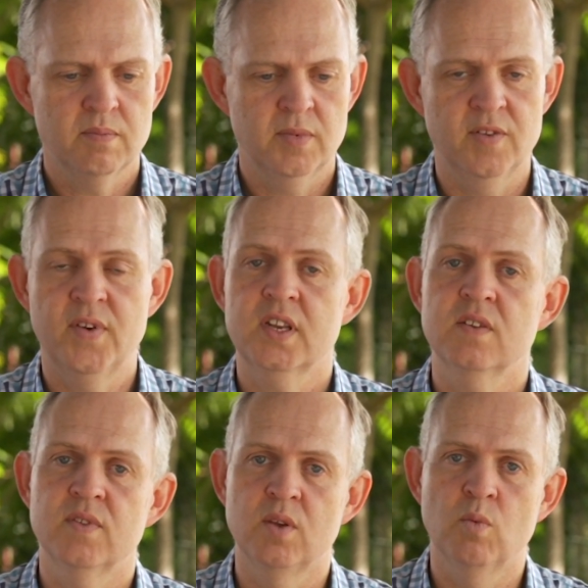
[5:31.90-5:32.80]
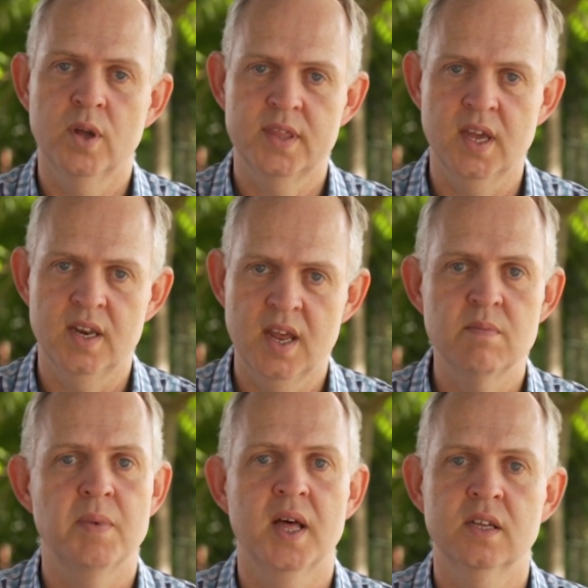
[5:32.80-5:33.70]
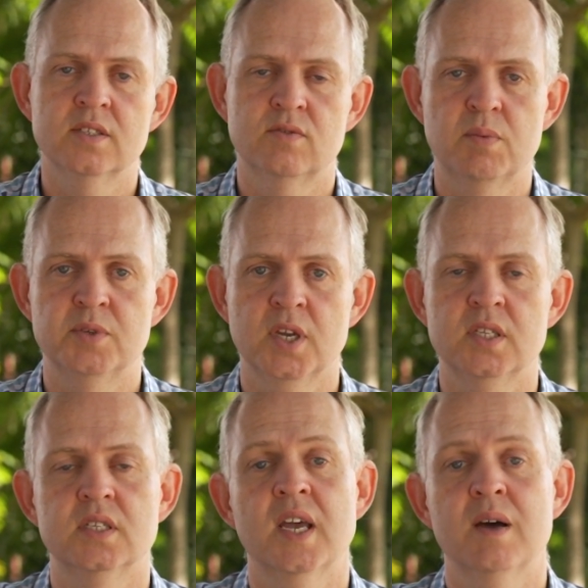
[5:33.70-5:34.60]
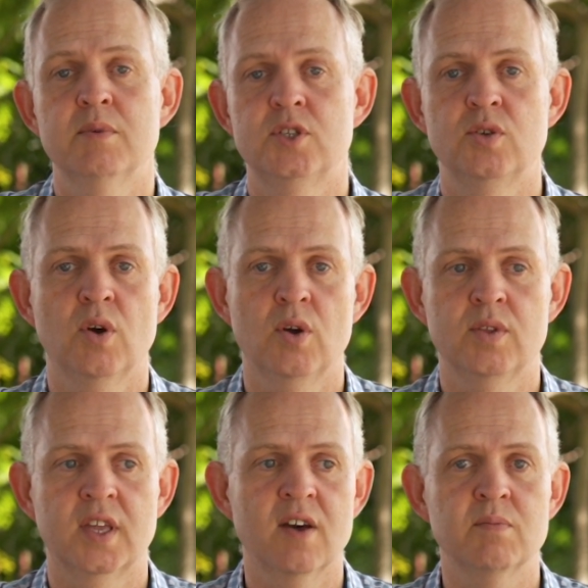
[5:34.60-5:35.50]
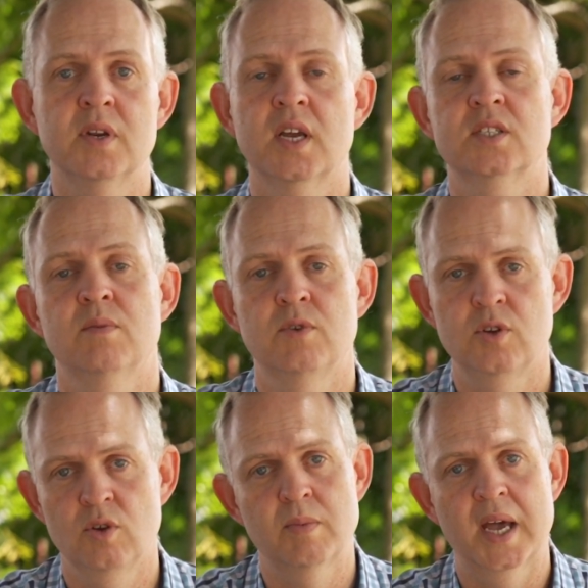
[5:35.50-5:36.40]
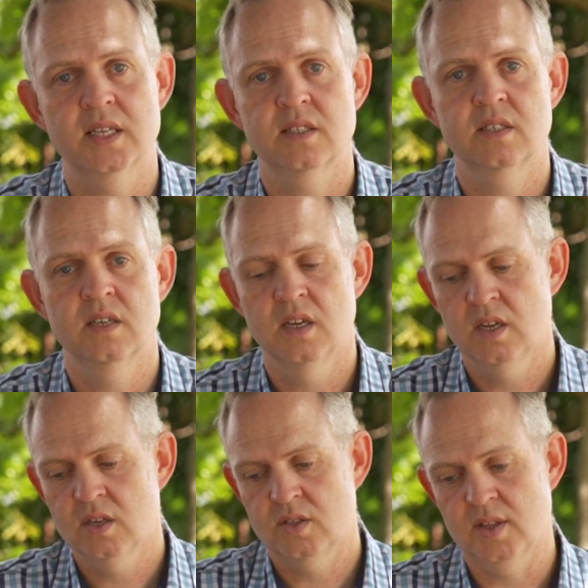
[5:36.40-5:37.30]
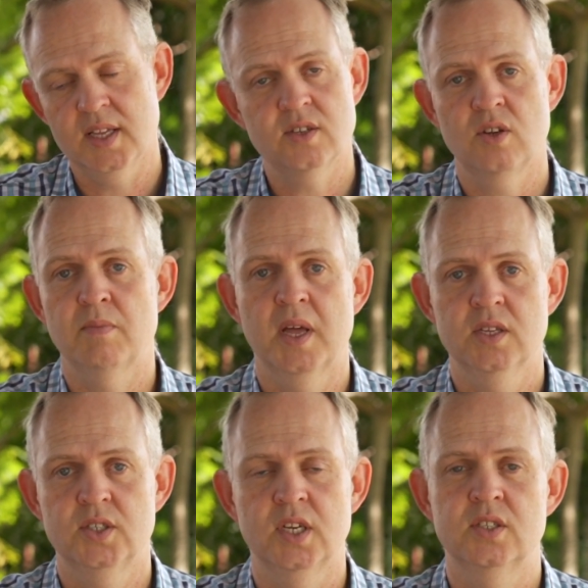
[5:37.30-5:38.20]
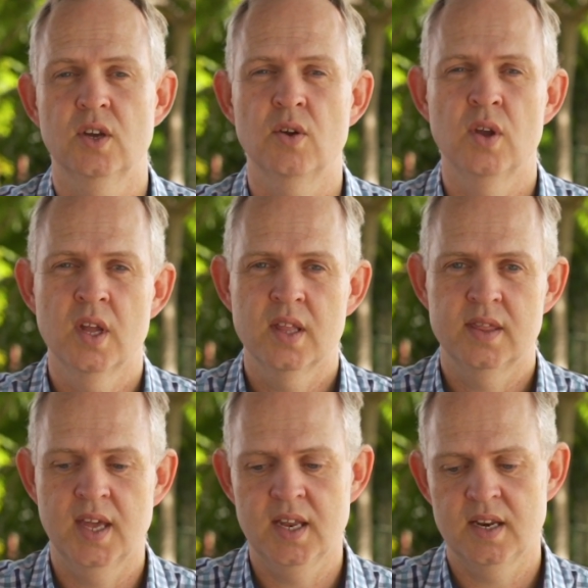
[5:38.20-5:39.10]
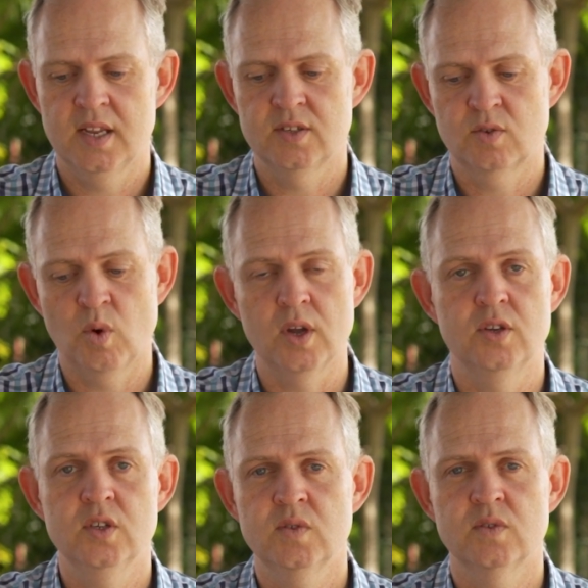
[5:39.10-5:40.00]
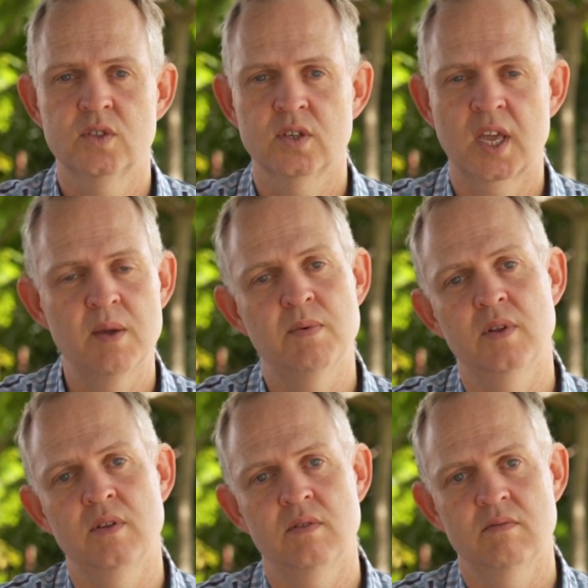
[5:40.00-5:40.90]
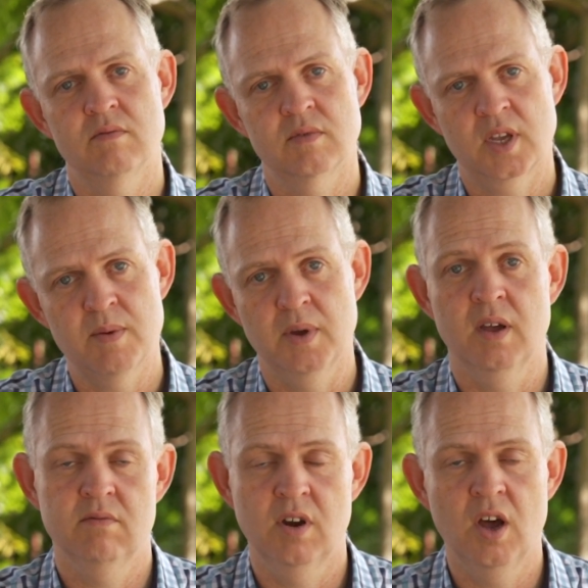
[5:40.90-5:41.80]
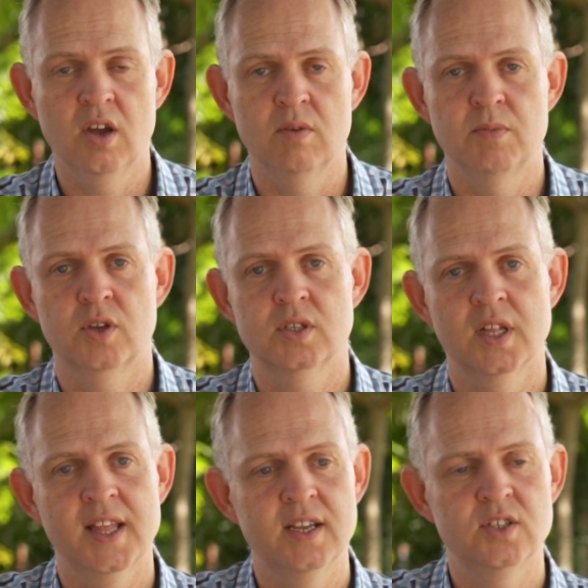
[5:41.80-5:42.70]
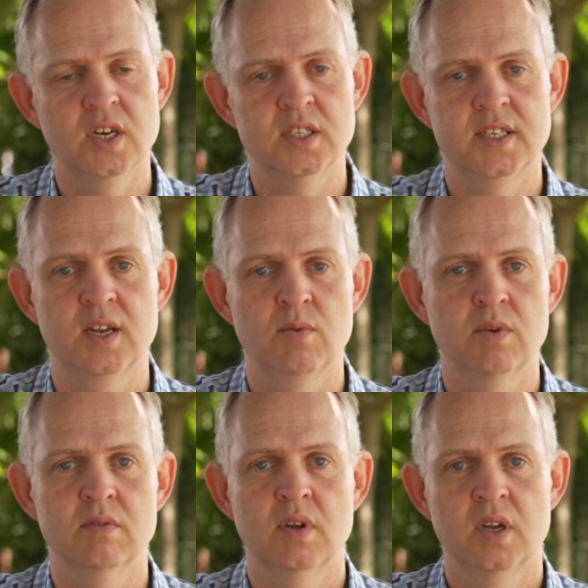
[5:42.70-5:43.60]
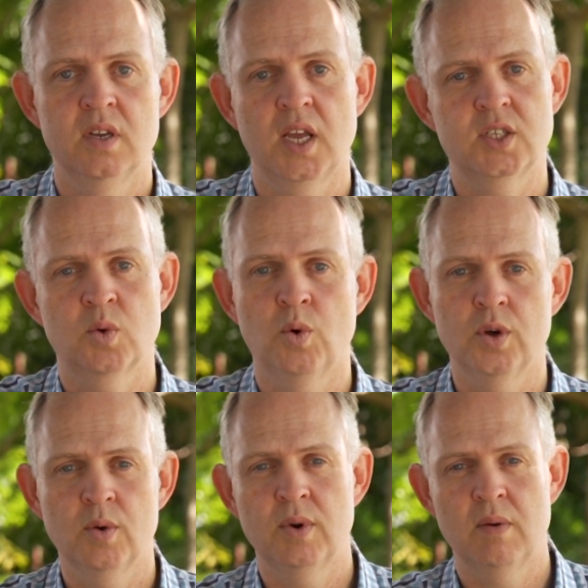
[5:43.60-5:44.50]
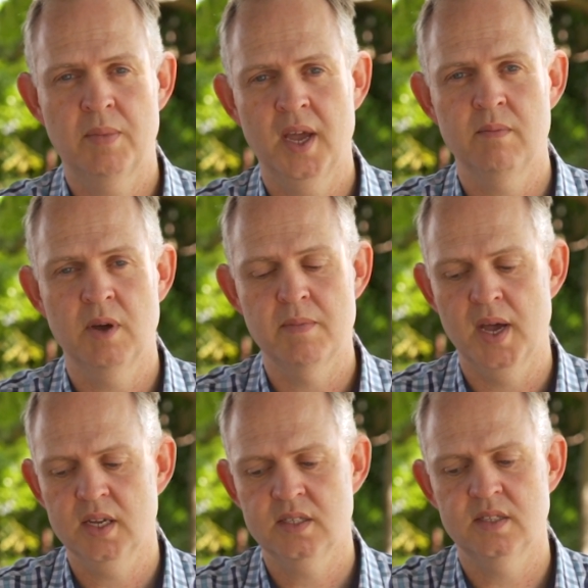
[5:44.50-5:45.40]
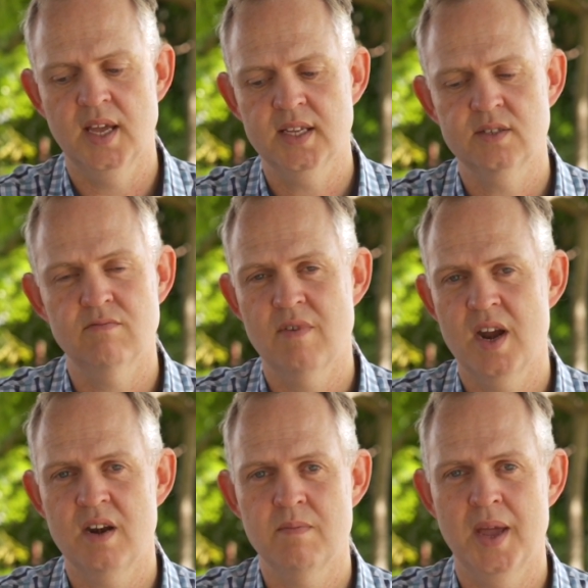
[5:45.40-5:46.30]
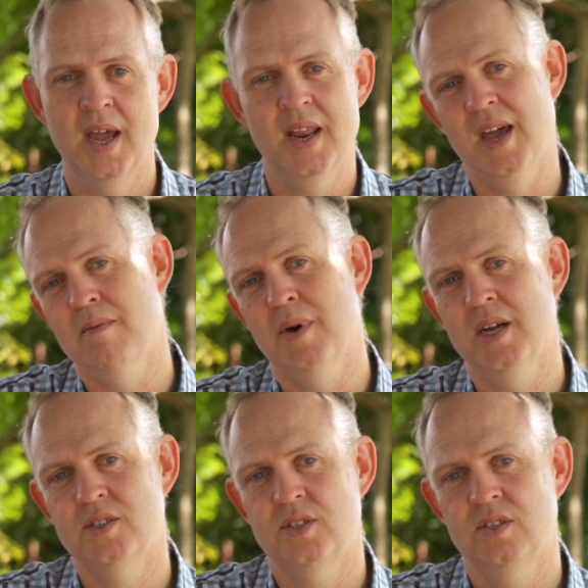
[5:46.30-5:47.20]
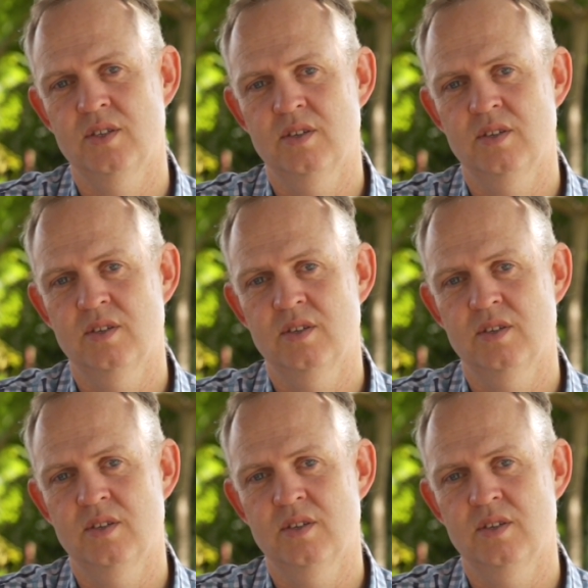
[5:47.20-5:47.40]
But effectively what that net balance represents is how much you owe the government next time you do your BAS. So that's on your balance sheet. So that is quite useful to keep an eye on, because it allows you to understand, well, next quarter when I'm paying my BAS, that's around about how much